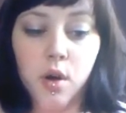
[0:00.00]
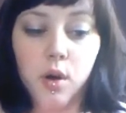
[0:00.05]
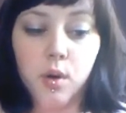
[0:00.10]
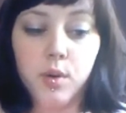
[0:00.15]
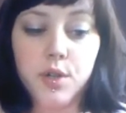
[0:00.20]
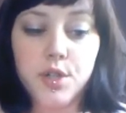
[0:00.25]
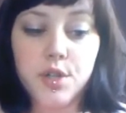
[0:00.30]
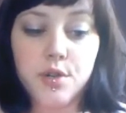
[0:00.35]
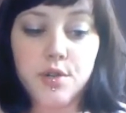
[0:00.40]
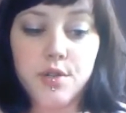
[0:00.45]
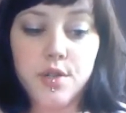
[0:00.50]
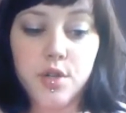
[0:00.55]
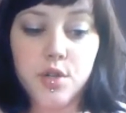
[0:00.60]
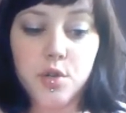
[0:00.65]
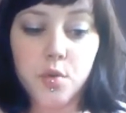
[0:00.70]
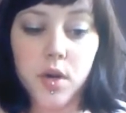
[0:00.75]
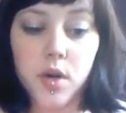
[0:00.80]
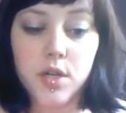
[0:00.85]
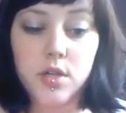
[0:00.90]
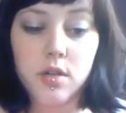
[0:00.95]
or which her
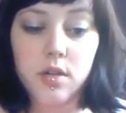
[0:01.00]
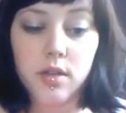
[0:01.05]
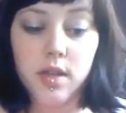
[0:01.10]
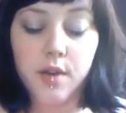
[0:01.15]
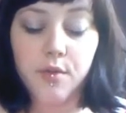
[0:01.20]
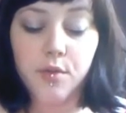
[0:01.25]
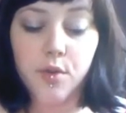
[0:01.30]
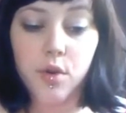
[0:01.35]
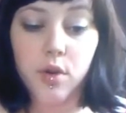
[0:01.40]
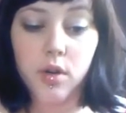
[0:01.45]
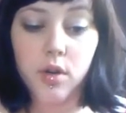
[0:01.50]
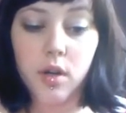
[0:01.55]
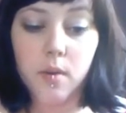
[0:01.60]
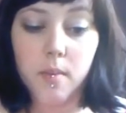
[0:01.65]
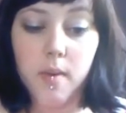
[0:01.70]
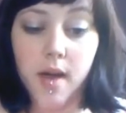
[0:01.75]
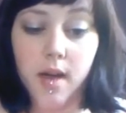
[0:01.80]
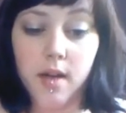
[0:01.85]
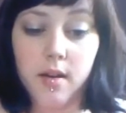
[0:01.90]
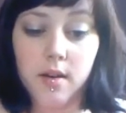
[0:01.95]
situation in life could
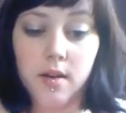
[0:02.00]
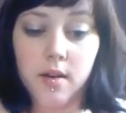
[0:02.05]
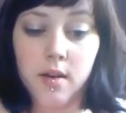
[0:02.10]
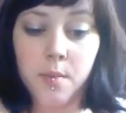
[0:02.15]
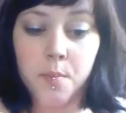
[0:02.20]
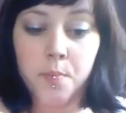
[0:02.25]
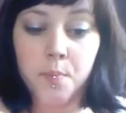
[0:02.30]
command.